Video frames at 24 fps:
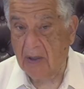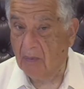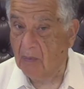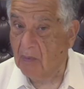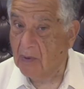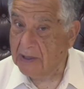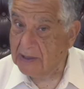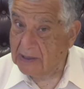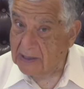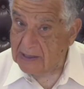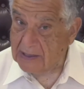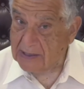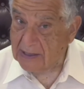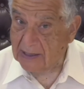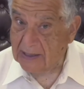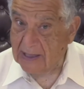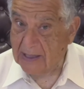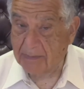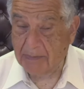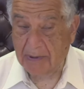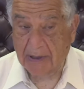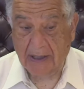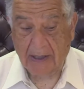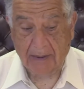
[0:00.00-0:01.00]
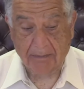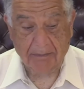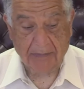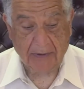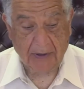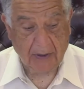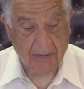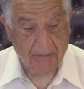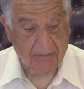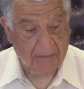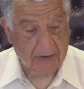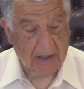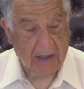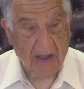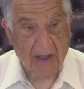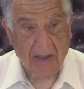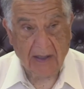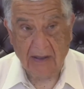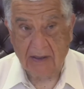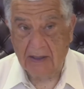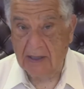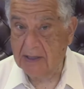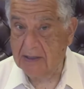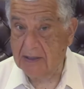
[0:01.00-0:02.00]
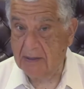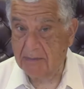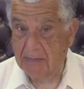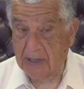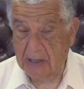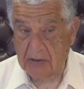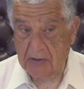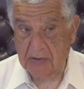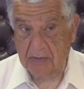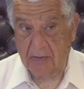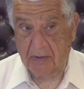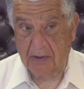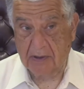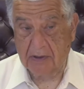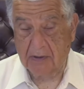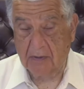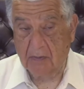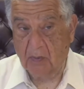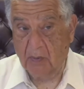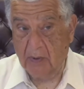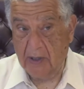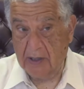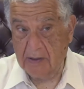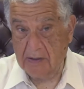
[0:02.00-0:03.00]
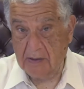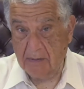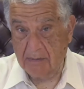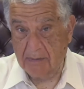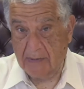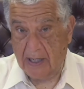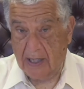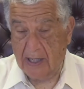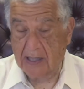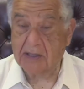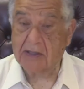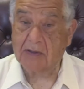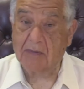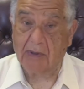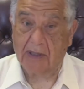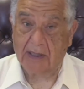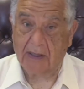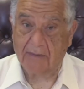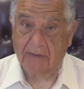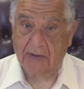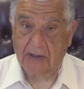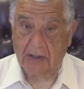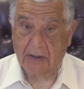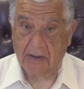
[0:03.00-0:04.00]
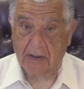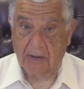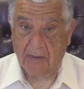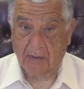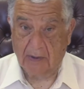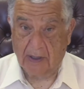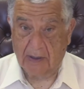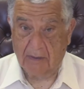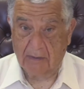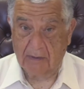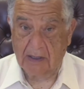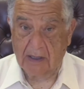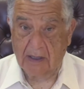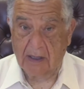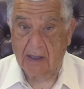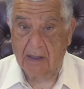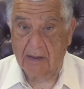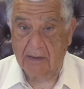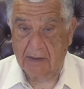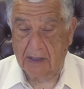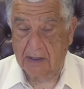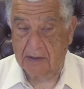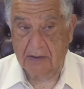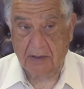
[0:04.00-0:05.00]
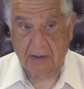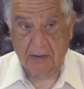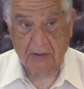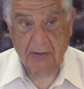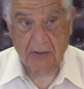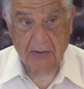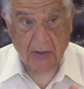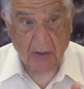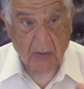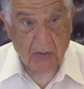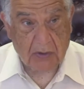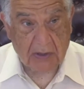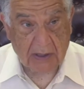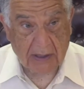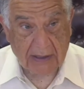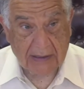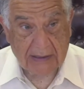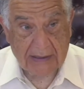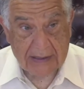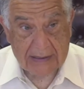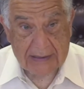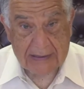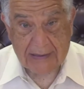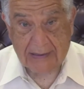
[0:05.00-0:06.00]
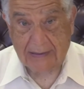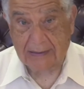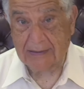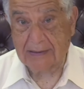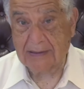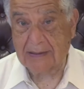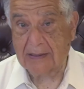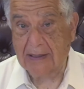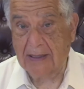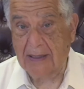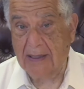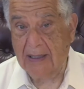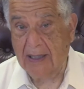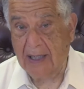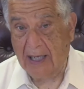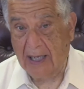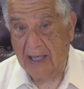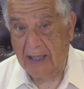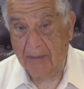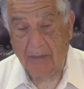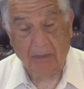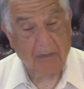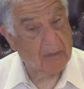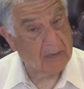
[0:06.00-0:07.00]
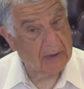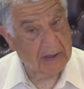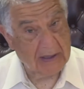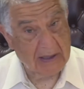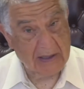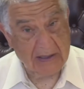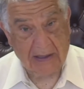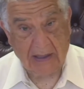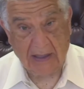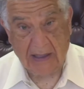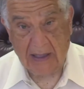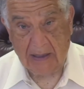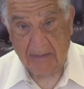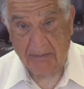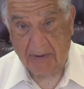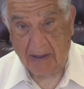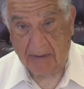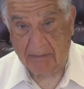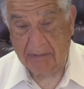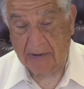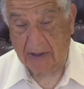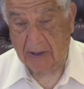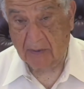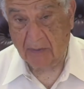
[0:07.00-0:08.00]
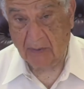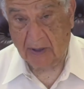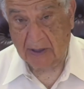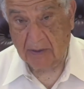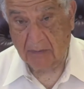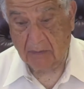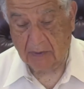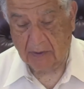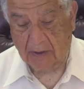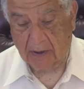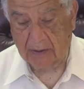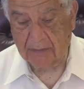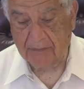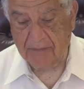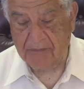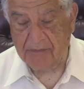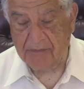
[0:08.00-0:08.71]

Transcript: We need to keep it up, though. You need to make sure you wear your mask whenever you go out, that you're socially distanced, and we need to keep up the great work.